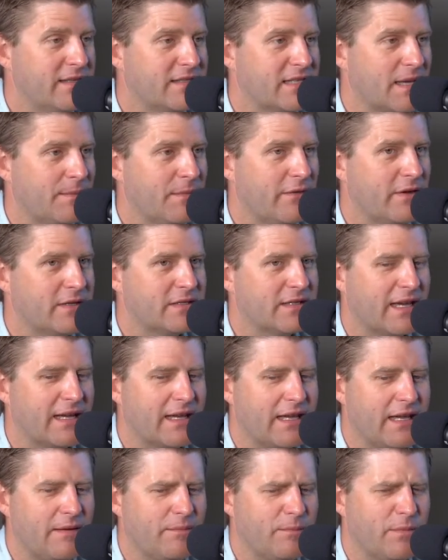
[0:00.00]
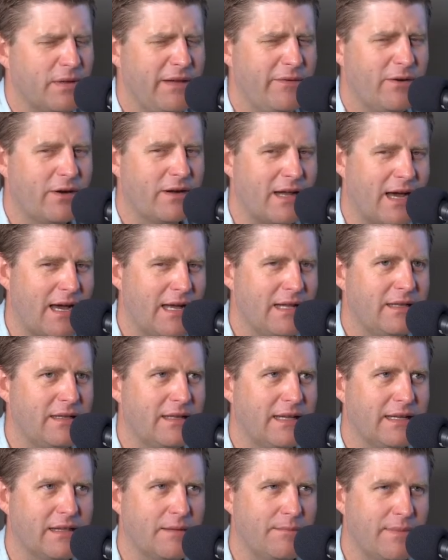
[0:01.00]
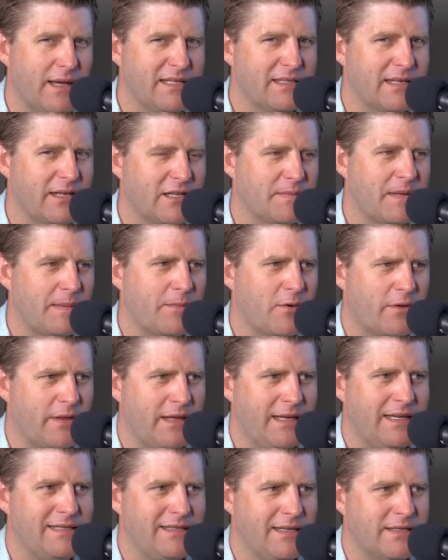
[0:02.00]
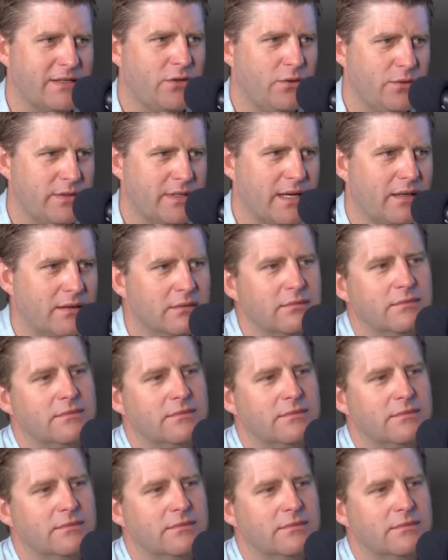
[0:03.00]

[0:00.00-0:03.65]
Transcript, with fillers: And some of us, like, believe it or not, like the best salespeople are the easiest to sell.